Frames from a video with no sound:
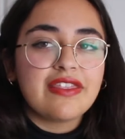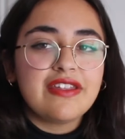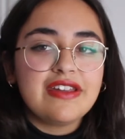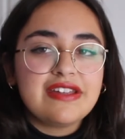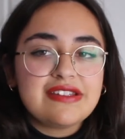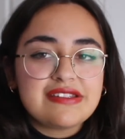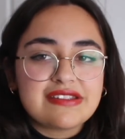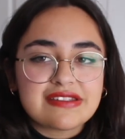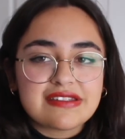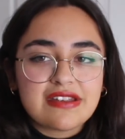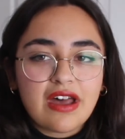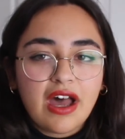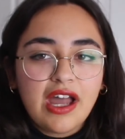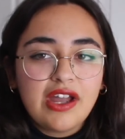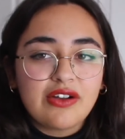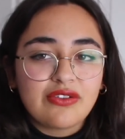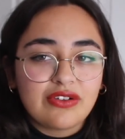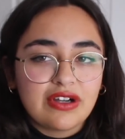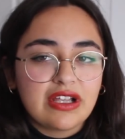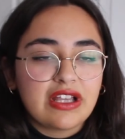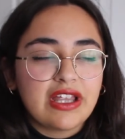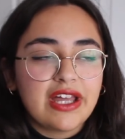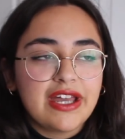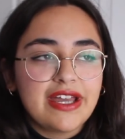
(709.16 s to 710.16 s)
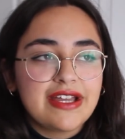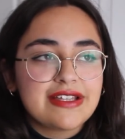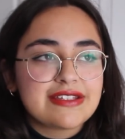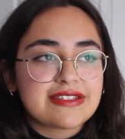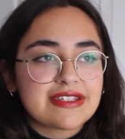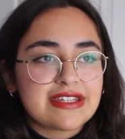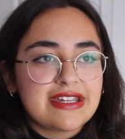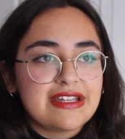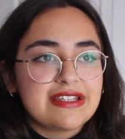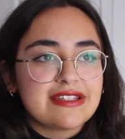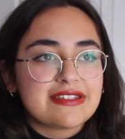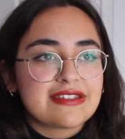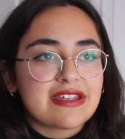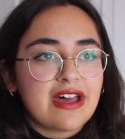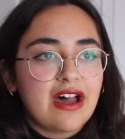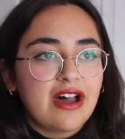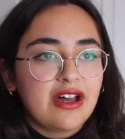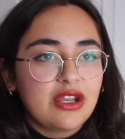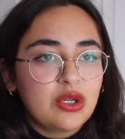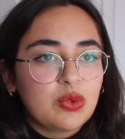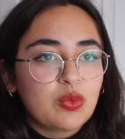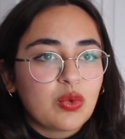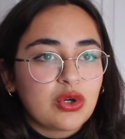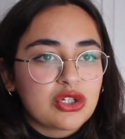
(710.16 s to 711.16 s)
This, I realize, is
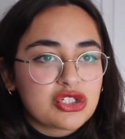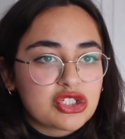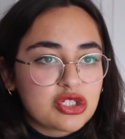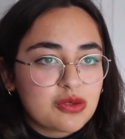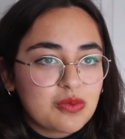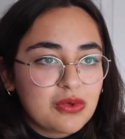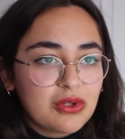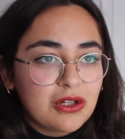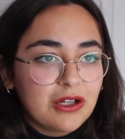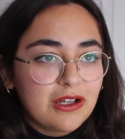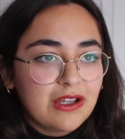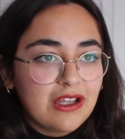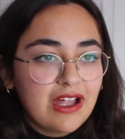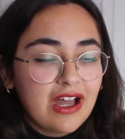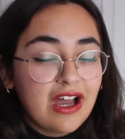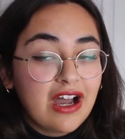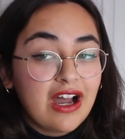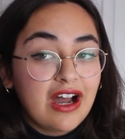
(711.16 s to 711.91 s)
unwashable,